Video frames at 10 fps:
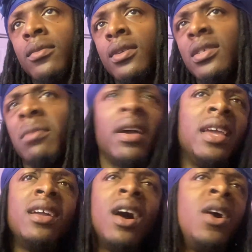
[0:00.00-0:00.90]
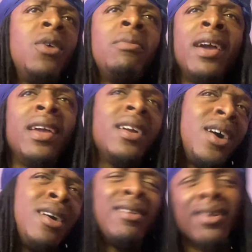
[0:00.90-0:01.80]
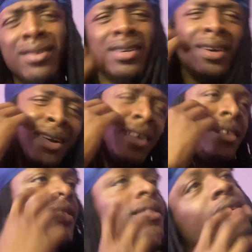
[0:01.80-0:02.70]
He's like, he gone, man, he gone.